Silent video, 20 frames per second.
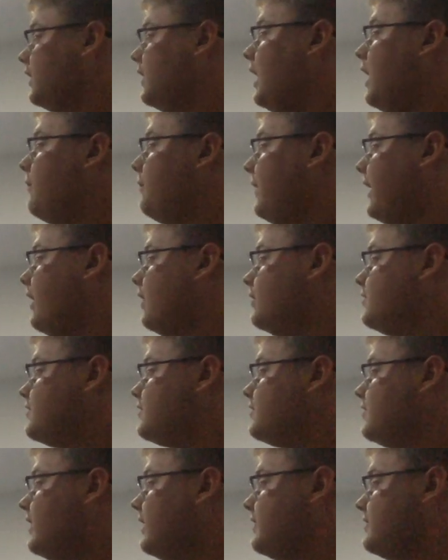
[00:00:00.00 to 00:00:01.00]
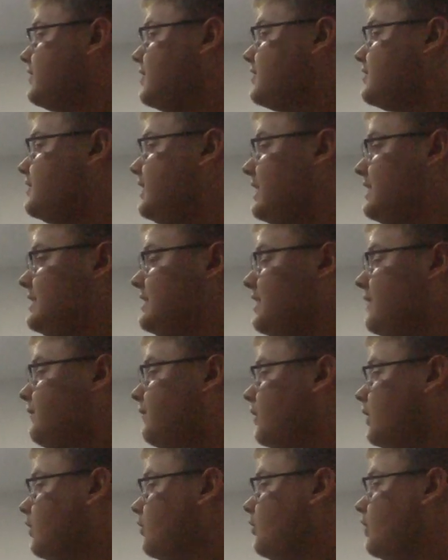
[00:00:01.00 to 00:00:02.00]
compounds exist at
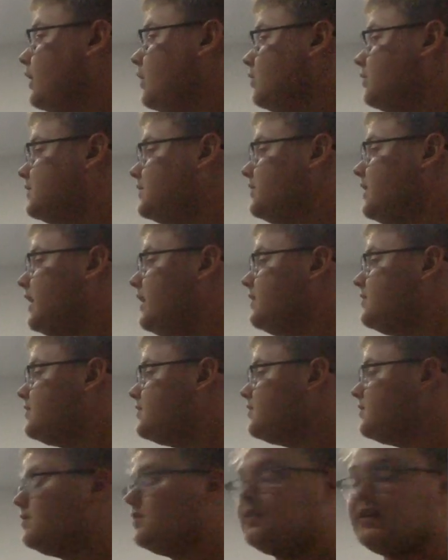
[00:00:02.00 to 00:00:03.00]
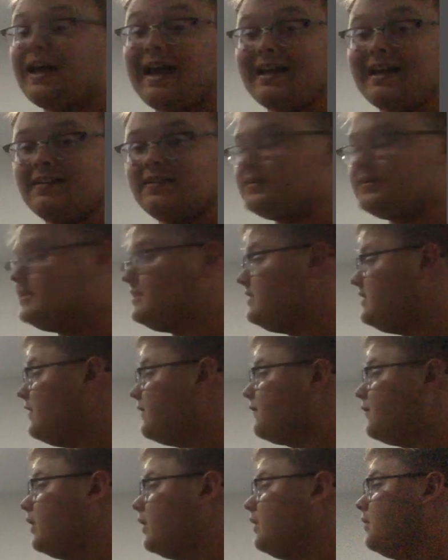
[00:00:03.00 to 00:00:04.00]
different critical states at
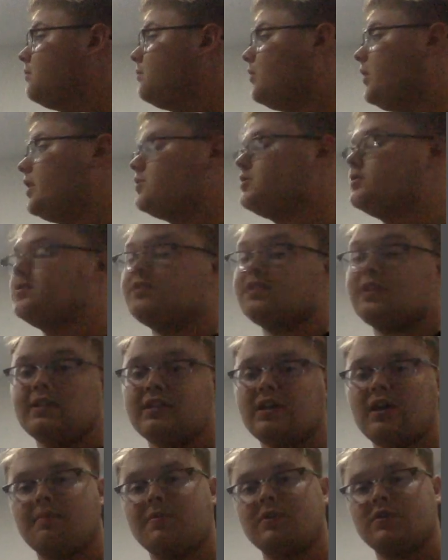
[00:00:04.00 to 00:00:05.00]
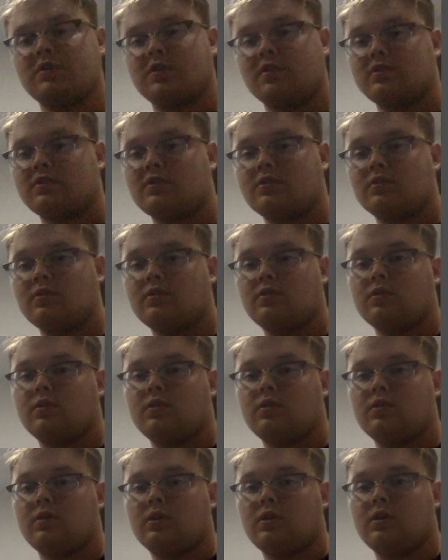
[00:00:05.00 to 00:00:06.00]
different pressures and temperatures.
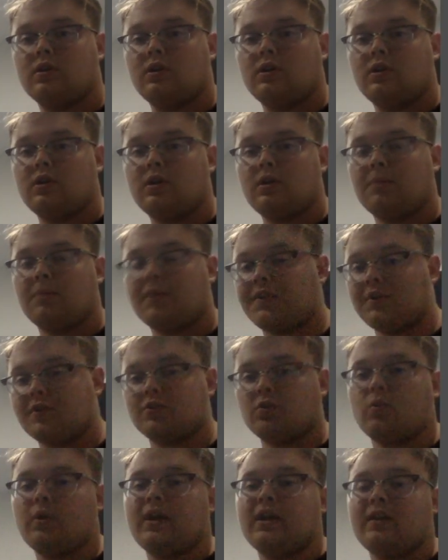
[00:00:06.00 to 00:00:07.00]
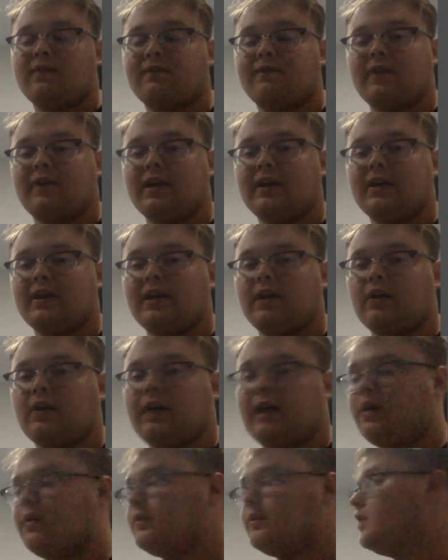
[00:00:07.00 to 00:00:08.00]
But there's a way to find out
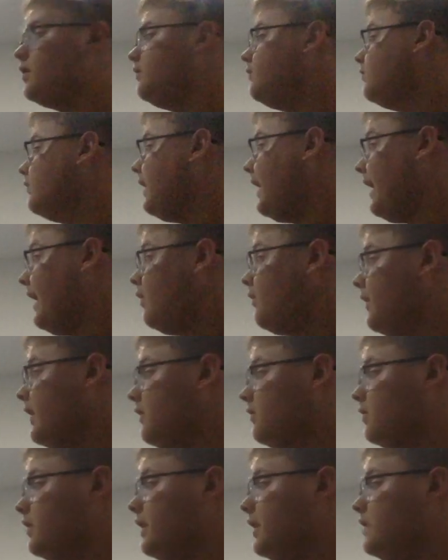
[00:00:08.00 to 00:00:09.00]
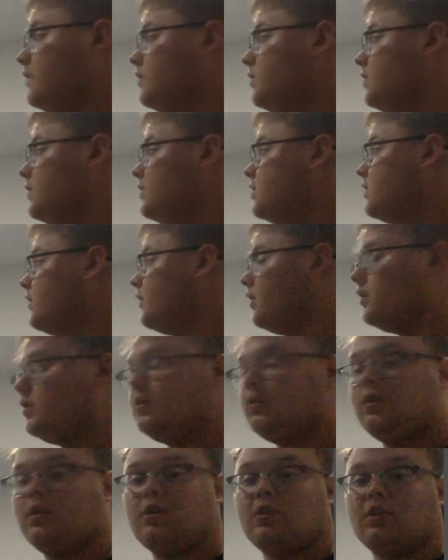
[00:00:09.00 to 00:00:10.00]
how they relate to each other,
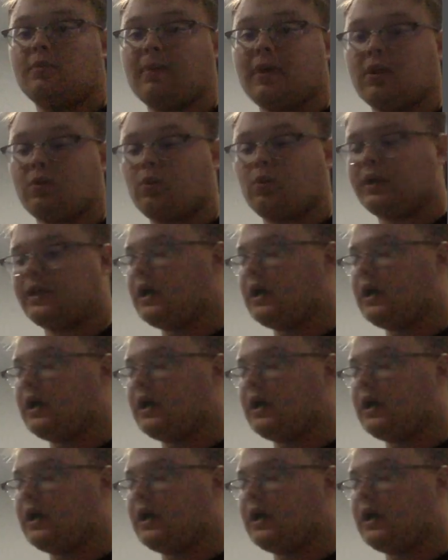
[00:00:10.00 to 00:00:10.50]
no matter what